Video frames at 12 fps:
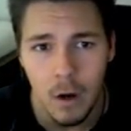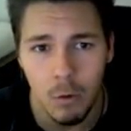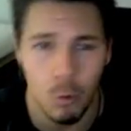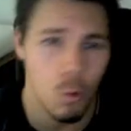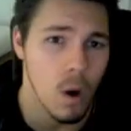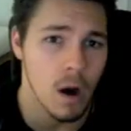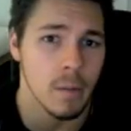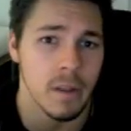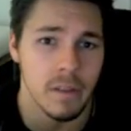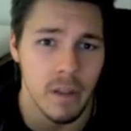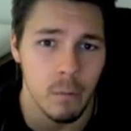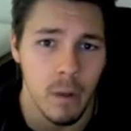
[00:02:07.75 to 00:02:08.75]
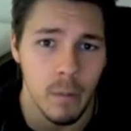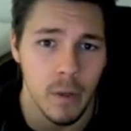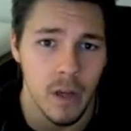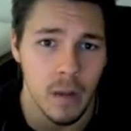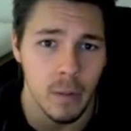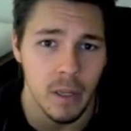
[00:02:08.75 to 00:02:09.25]
requirement that women
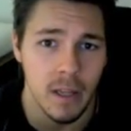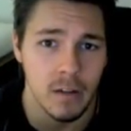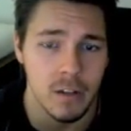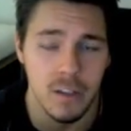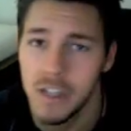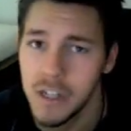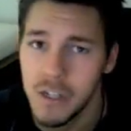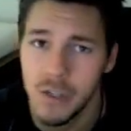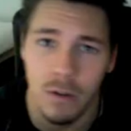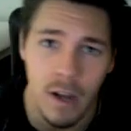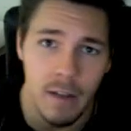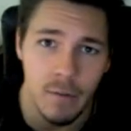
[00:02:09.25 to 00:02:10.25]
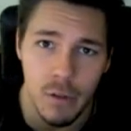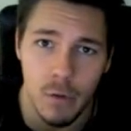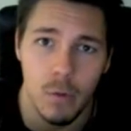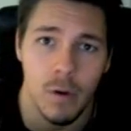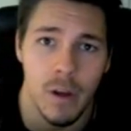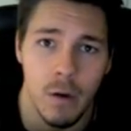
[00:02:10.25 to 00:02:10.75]
not be allowed to teach or have
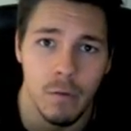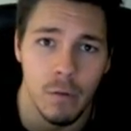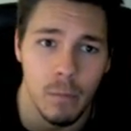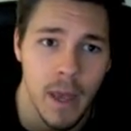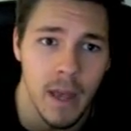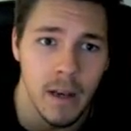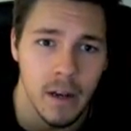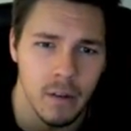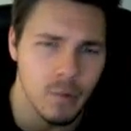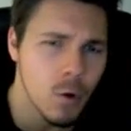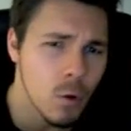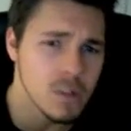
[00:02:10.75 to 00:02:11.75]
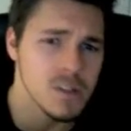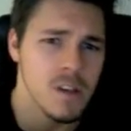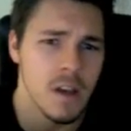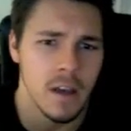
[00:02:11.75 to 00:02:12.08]
authority over men, and of course,